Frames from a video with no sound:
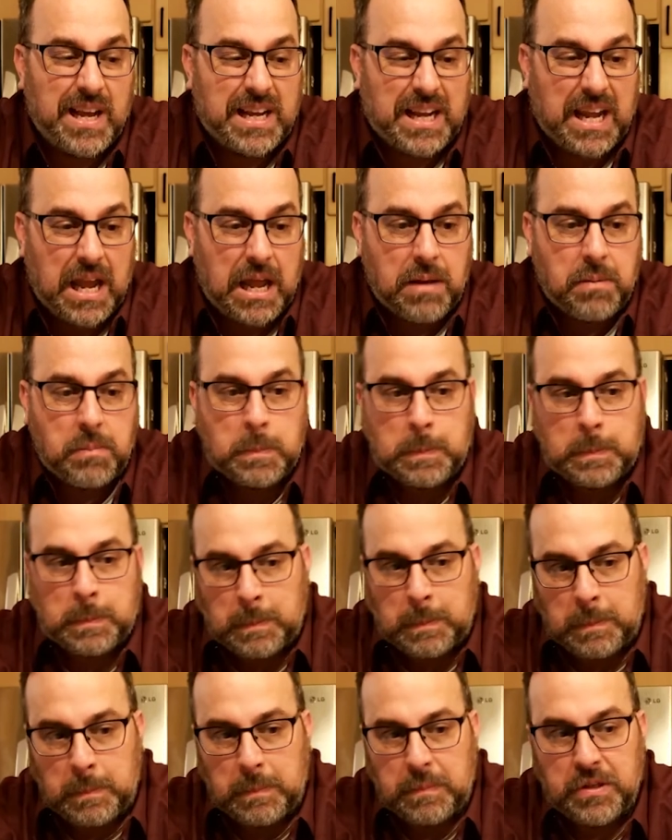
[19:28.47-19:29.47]
Again,
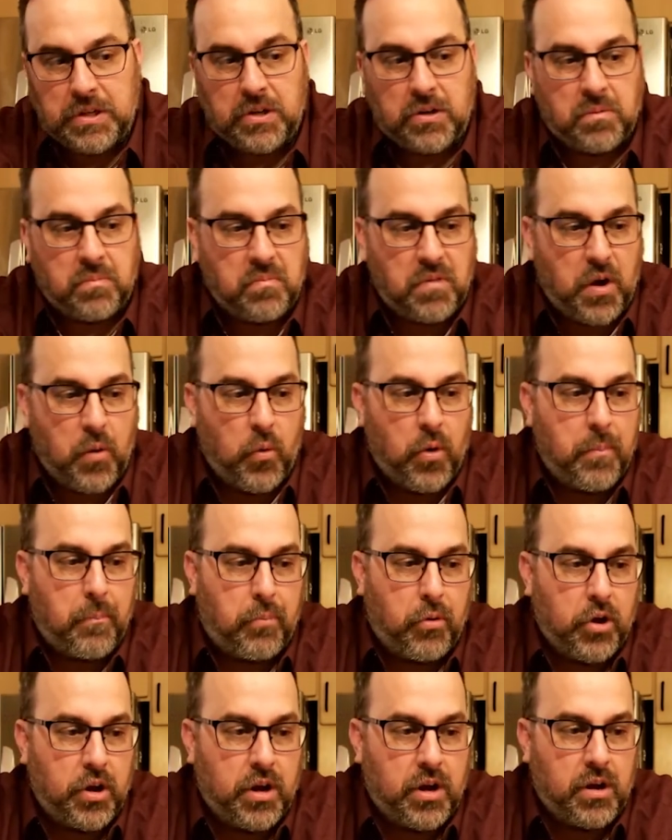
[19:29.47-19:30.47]
you know, I
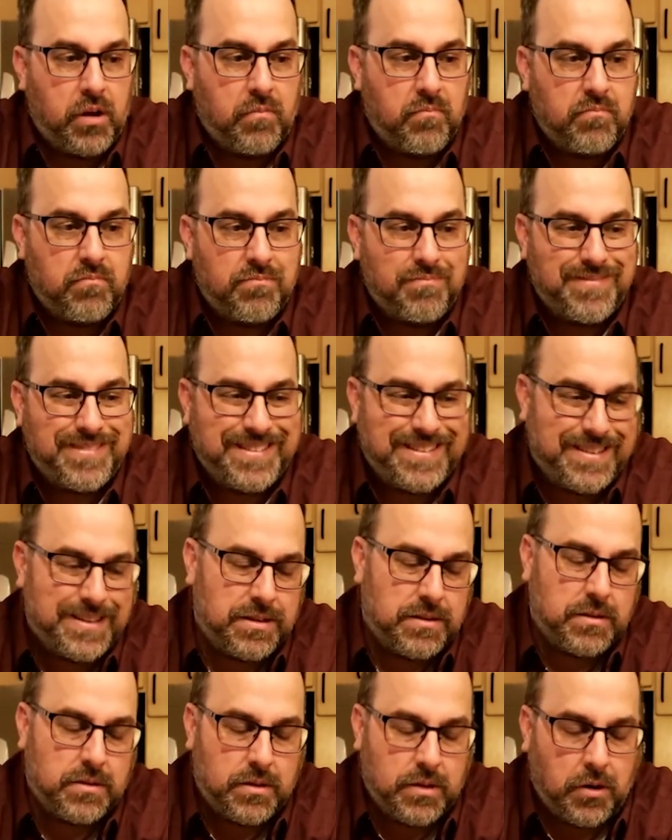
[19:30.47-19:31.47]
wouldn't put it,
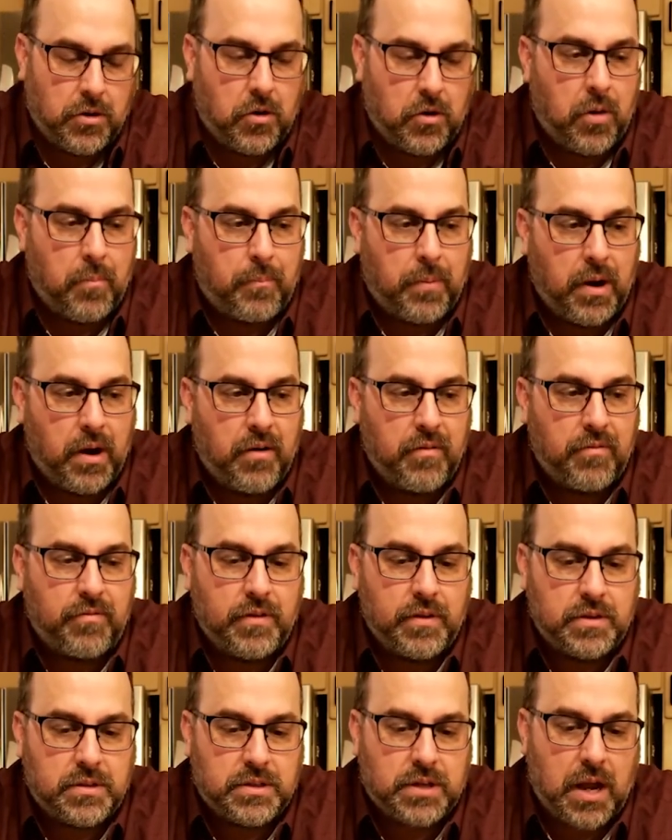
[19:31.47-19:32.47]
you know,
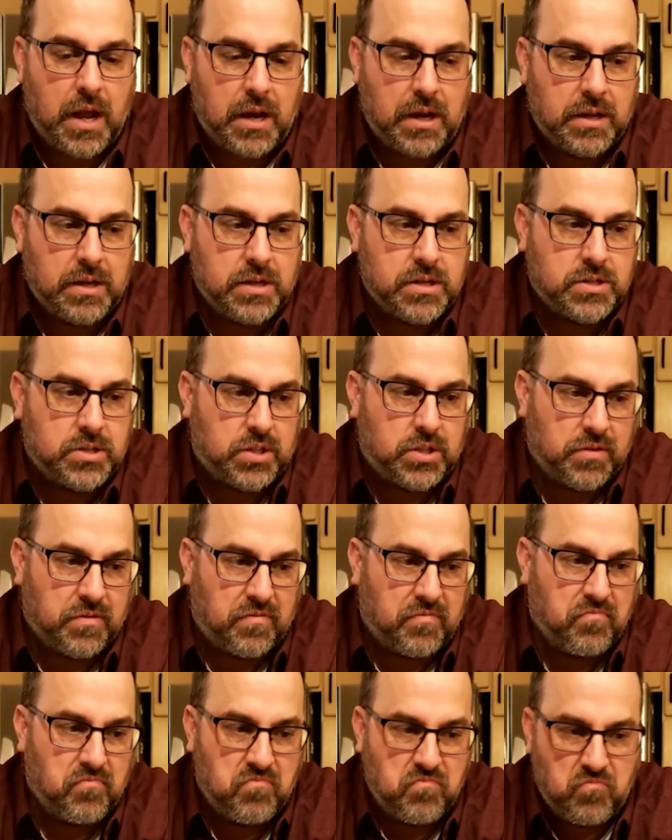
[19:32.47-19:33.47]
above. It kind of is
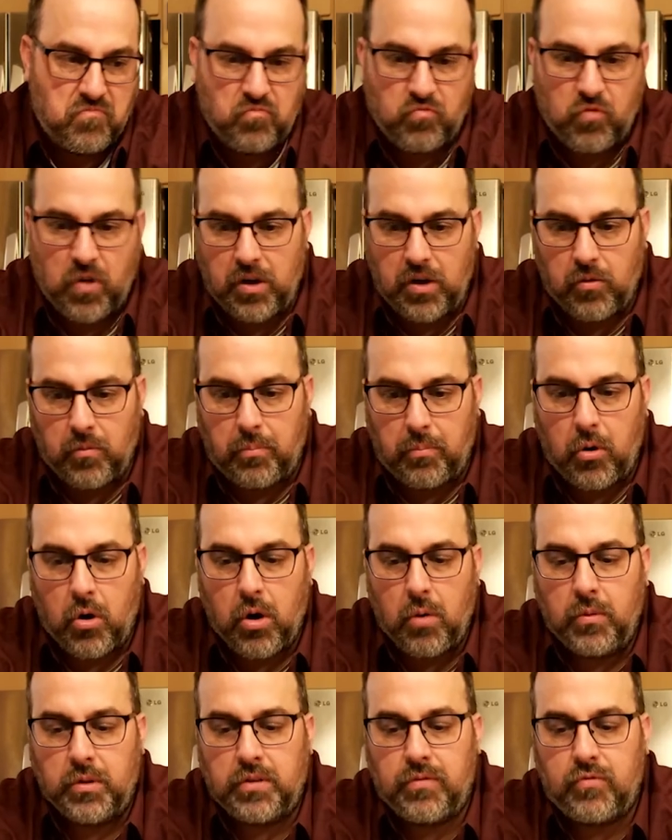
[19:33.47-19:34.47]
right on
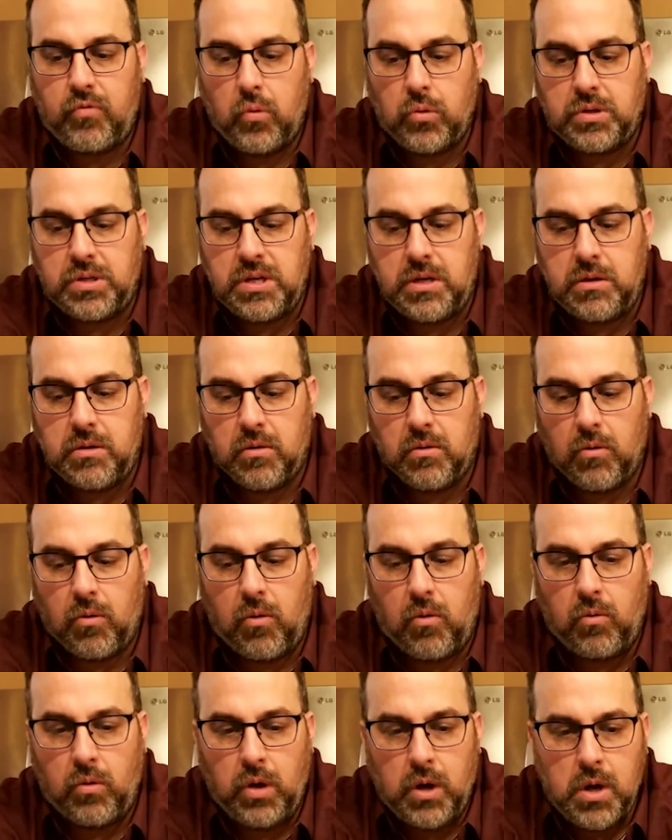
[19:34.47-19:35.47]
par with the
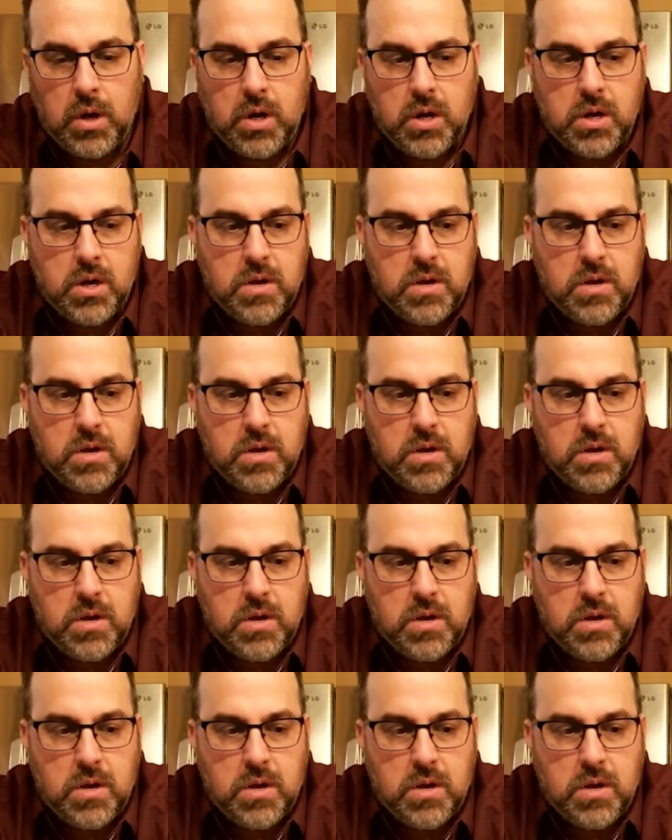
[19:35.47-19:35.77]
14-year-old.